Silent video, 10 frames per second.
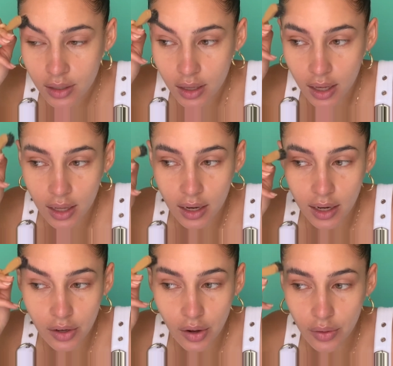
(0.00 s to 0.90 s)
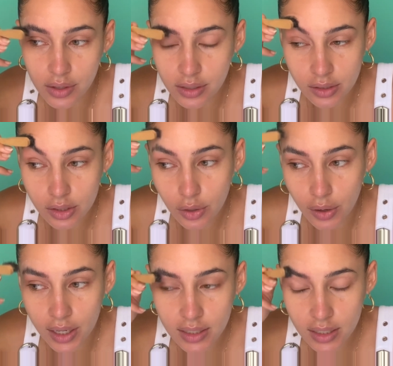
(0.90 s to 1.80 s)
And I know this looks
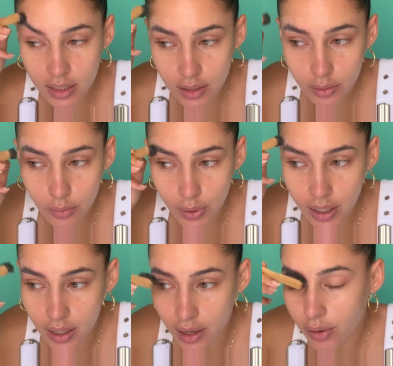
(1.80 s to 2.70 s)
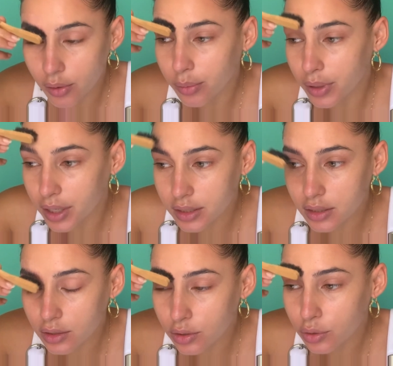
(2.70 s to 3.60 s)
crazy right now,
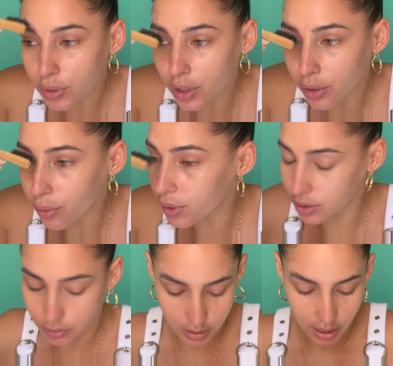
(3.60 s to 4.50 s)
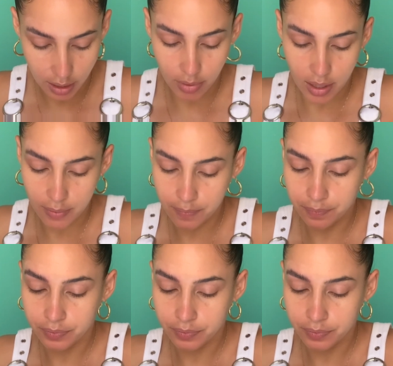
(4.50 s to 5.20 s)
but we are going to tame them.